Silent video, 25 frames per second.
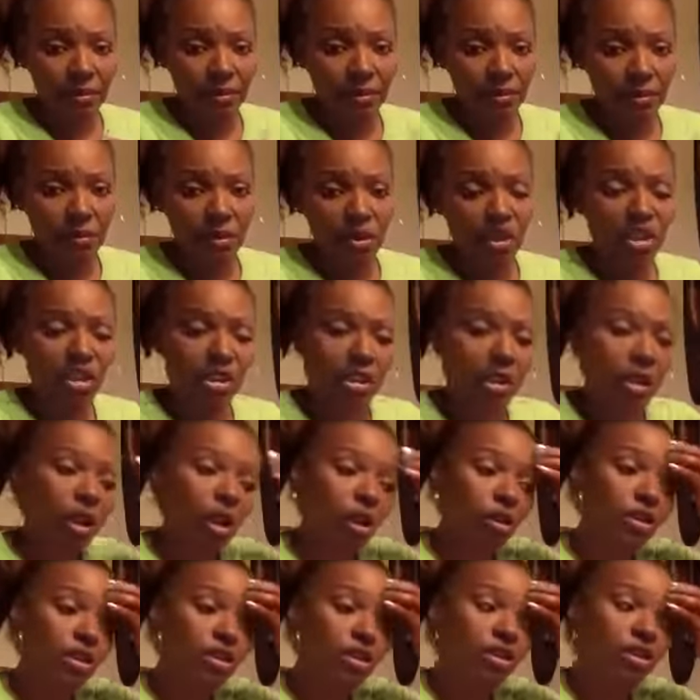which is
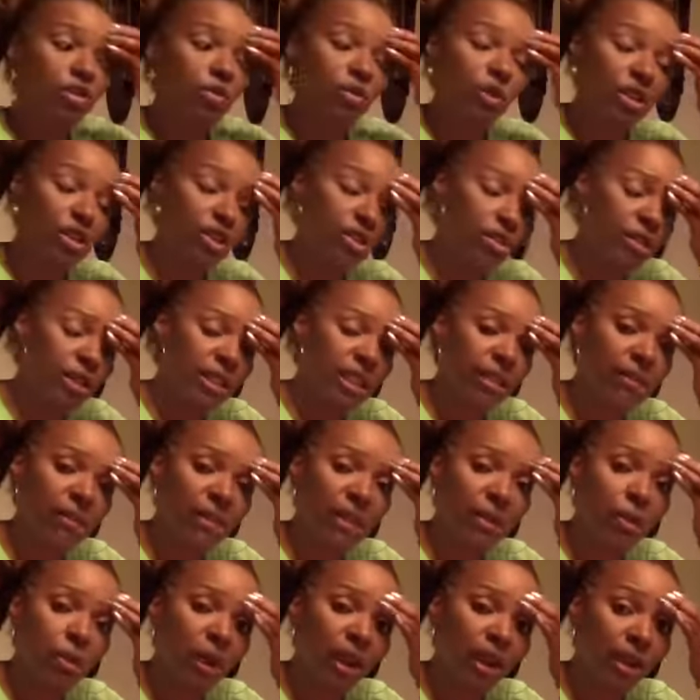closer to what you see me
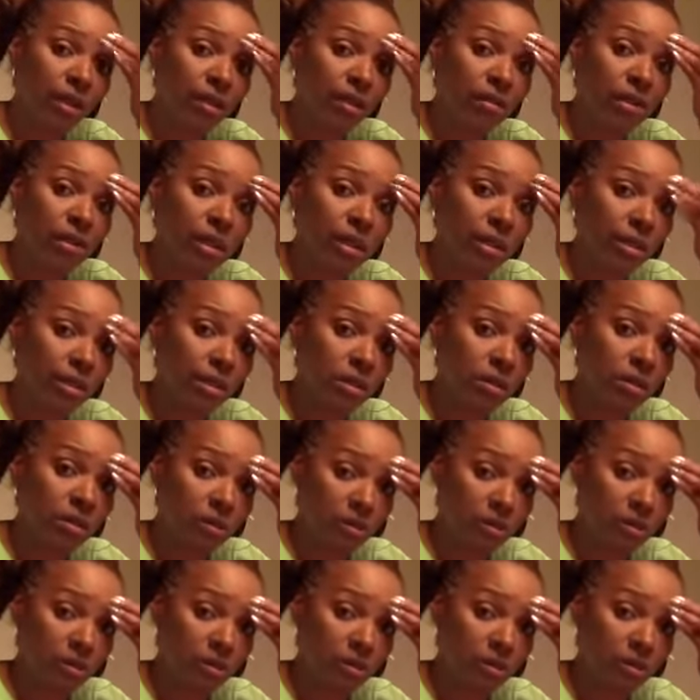wear, Crystal.